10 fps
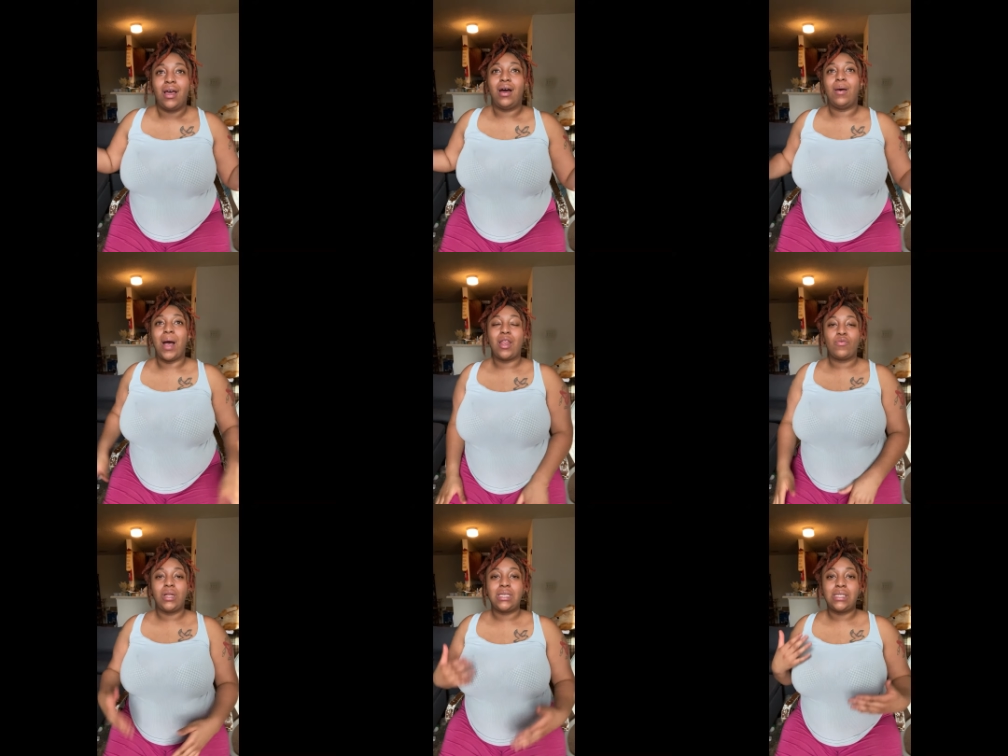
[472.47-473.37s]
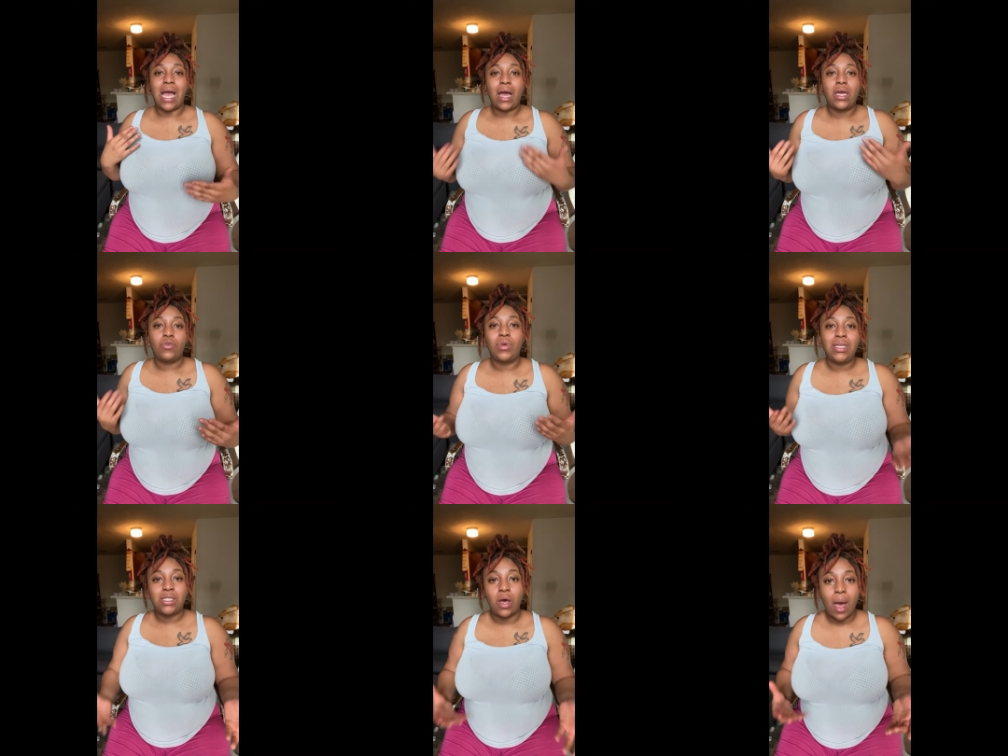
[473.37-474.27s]
um, I didn't really, I couldn't really
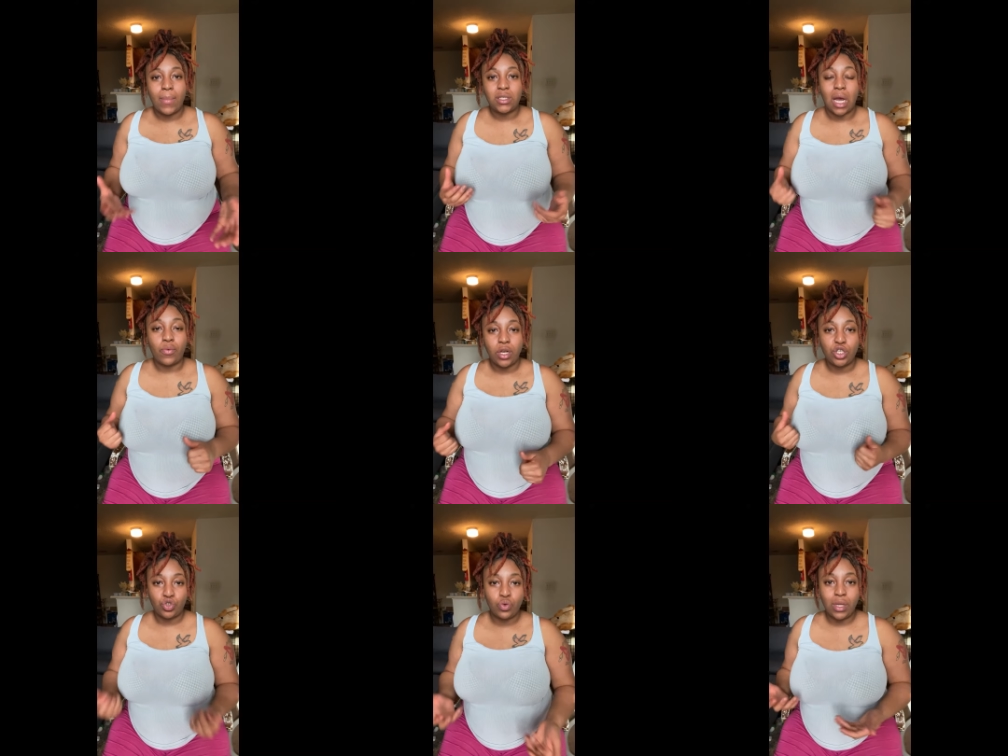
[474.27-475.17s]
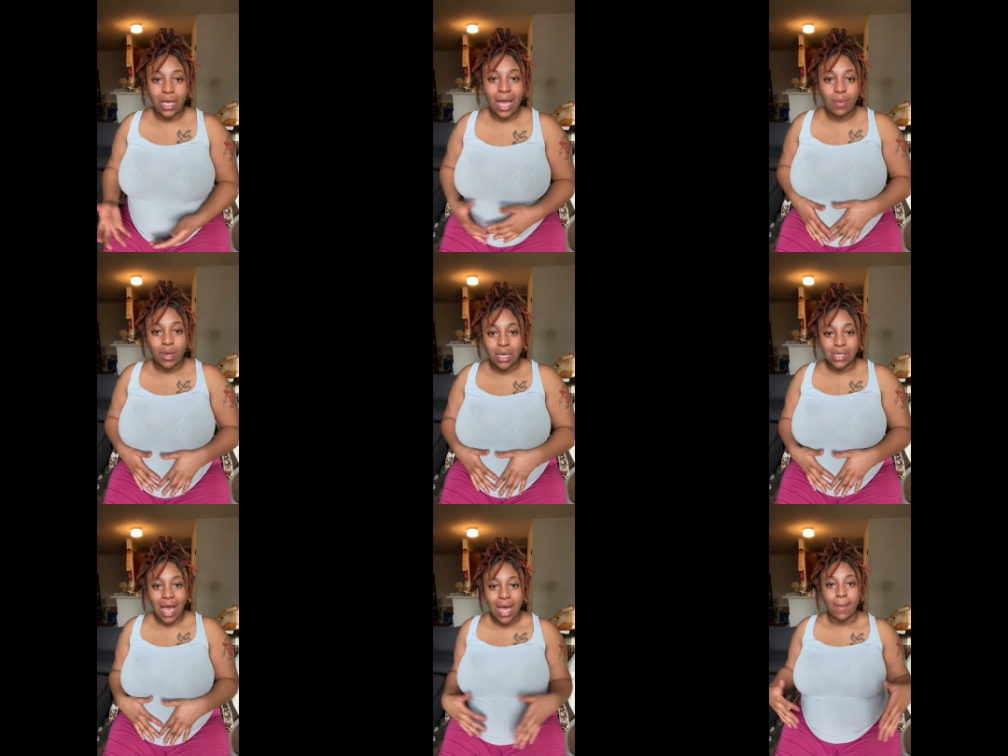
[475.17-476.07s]
tell how much I really truly gained because
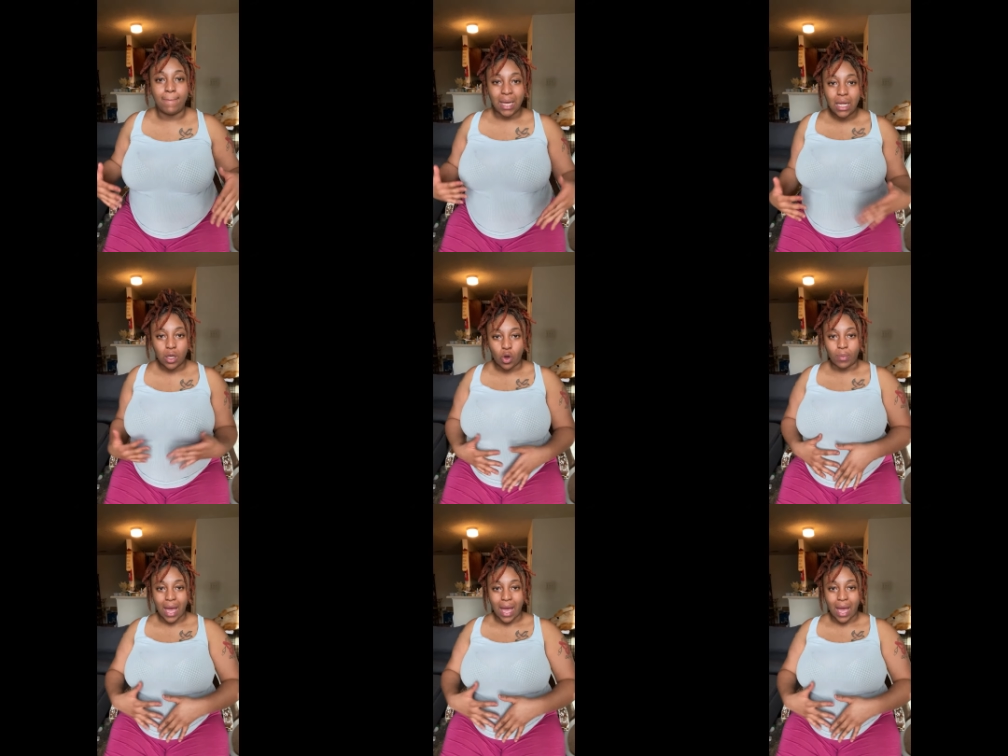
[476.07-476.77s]
I had a belly on me.